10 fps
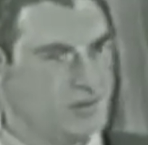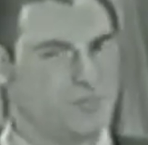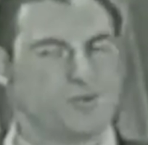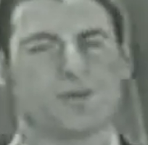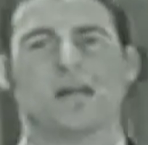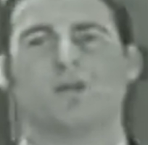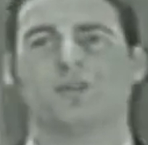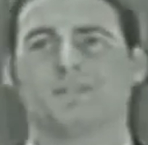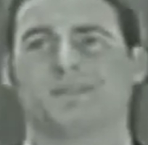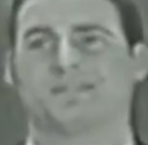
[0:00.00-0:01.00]
we are now in the
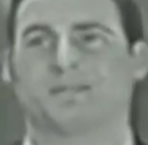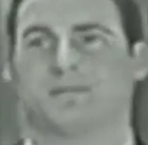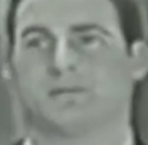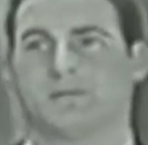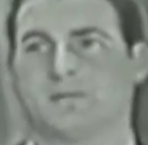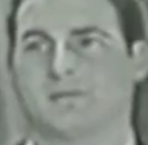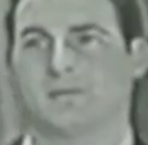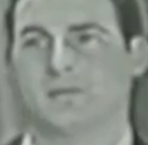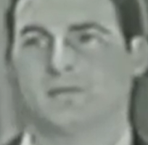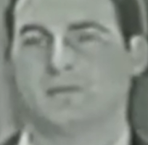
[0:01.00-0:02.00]
midst
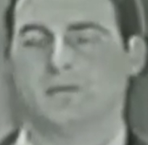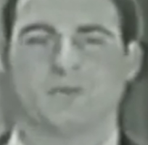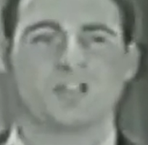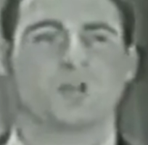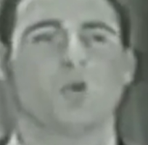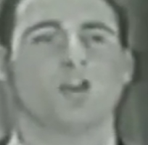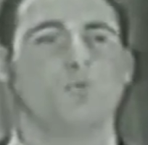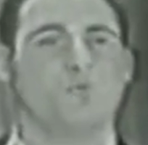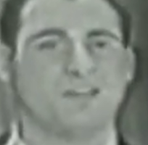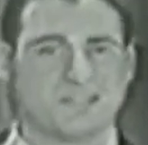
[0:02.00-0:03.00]
of what they call a
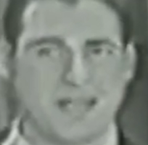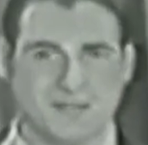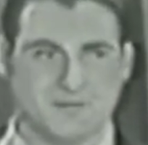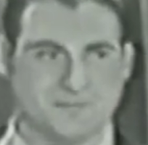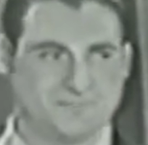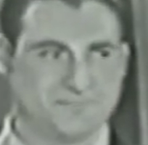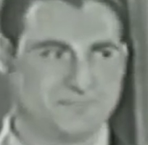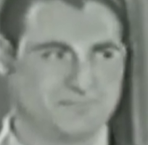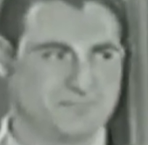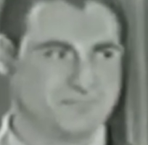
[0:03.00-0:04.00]
movie cycle.
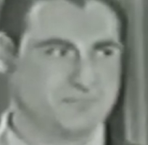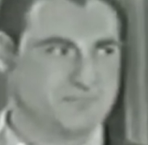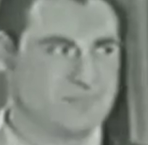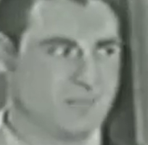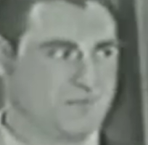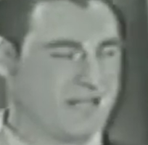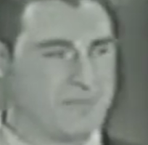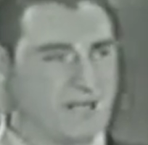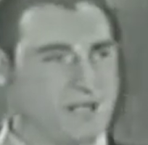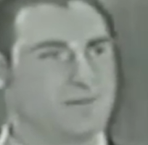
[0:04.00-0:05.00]
That I
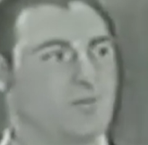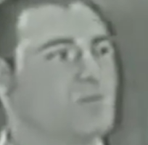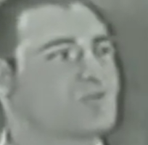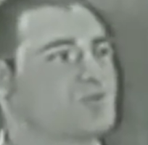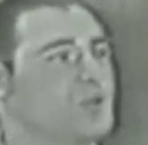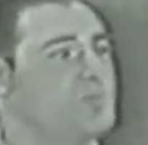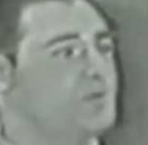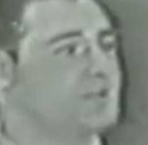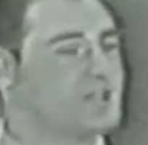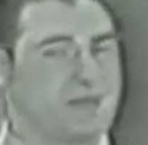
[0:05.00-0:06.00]
mean, almost all the
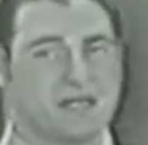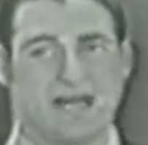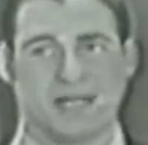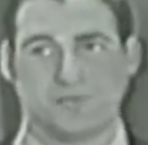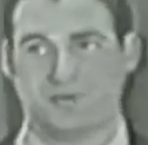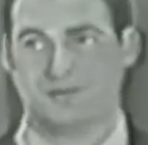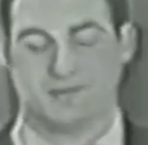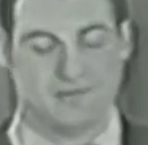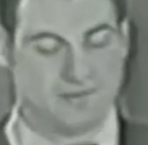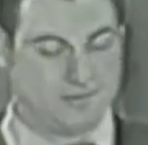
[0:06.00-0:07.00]
movies coming out of Hollywood
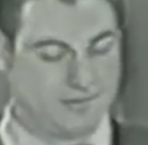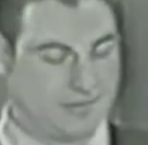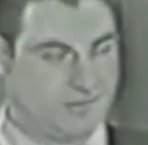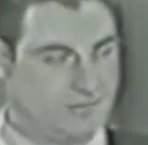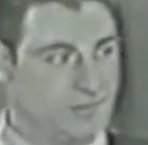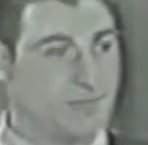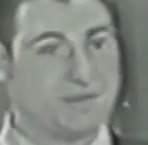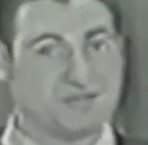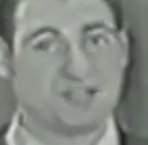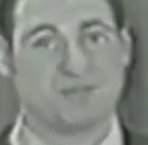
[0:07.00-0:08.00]
are about
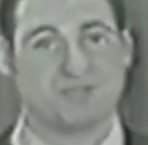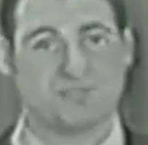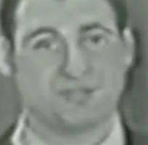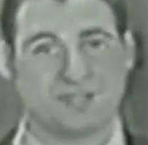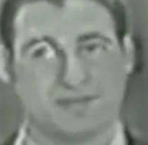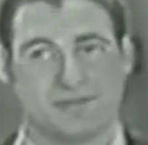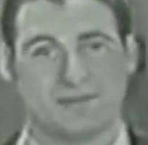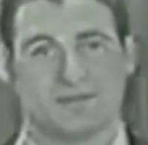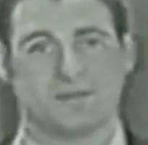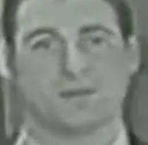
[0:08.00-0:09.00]
the same subject,
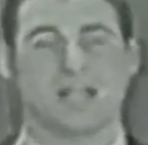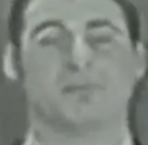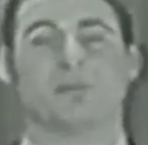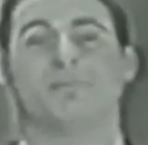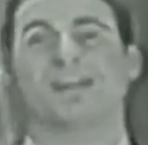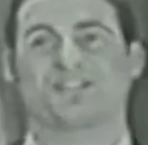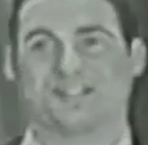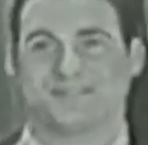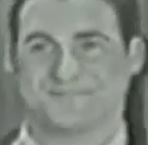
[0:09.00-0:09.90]
namely boxing.